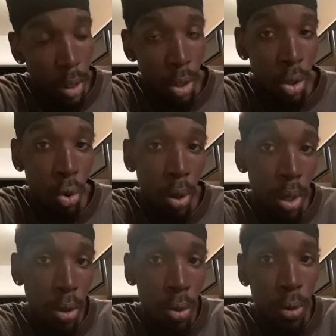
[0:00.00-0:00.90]

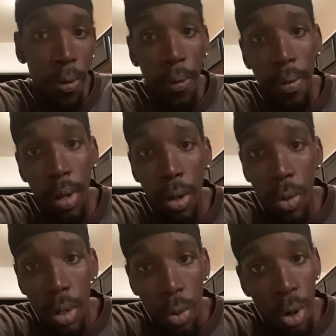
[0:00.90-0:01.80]
you fulfilling
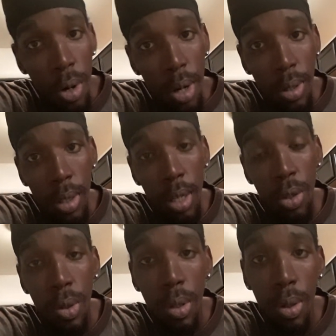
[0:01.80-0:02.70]
what the word already said
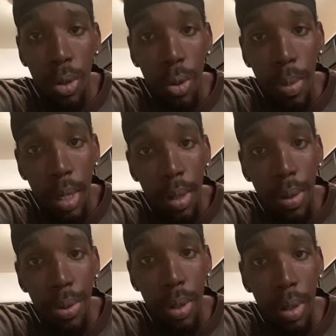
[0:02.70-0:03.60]
you was gonna do, man.
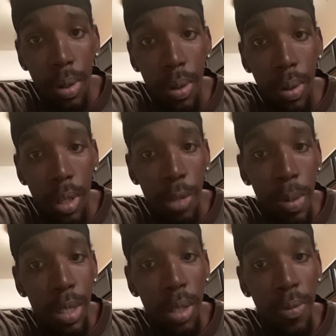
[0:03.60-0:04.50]

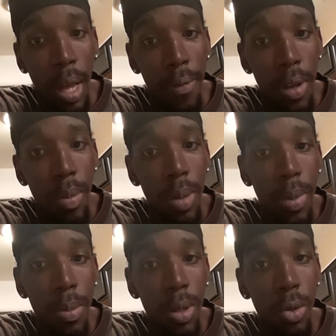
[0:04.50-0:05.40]
Especially if you got family
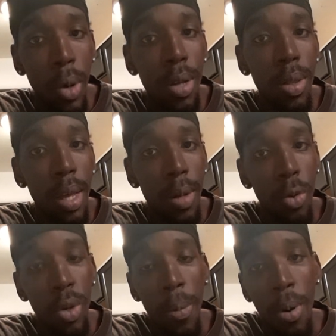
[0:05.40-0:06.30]
members. Why you think
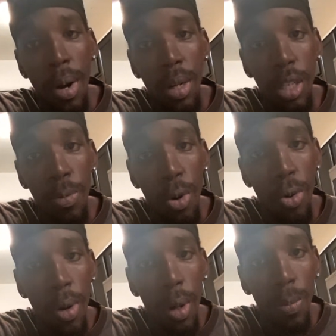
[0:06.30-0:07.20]
we are part of this
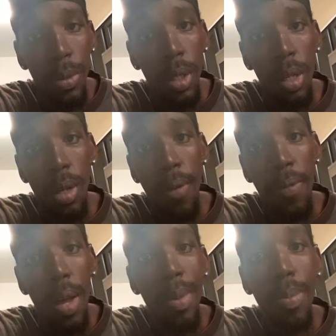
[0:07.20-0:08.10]
program? Because our
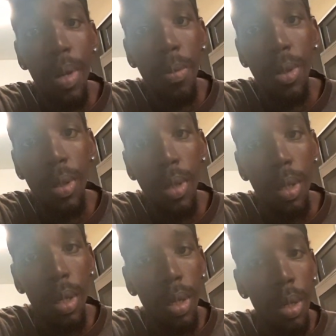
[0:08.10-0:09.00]
family members
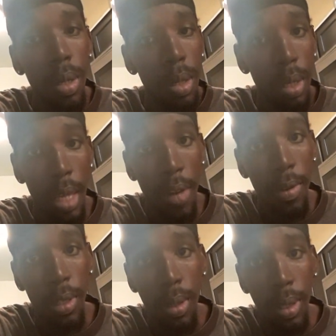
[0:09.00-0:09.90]
gave
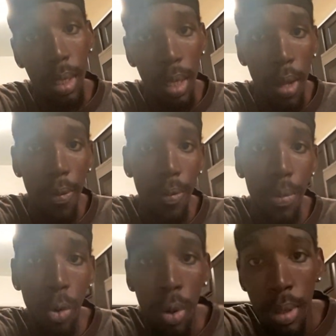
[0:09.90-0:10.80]
us up to death.
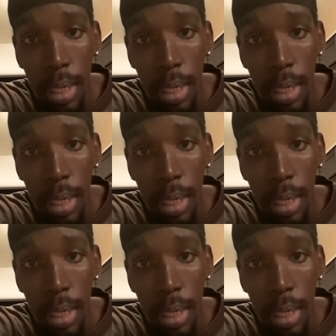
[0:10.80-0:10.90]
We was